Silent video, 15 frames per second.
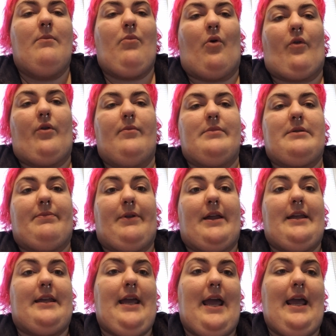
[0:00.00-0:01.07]
more room to play
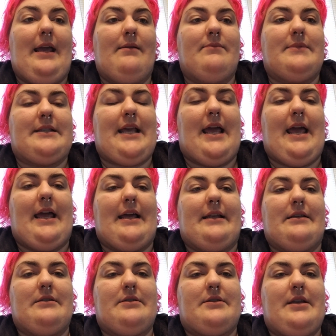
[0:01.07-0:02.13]
games,
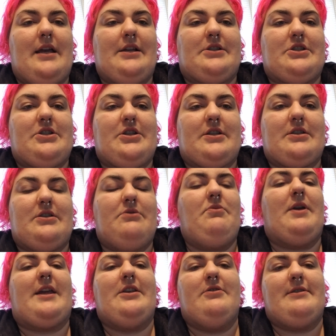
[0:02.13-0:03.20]
and it's just,
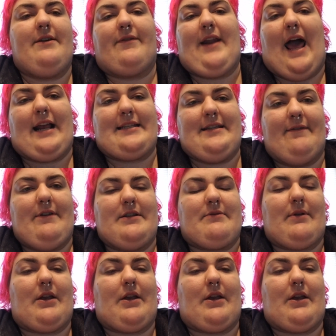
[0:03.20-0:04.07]
we can do different activities.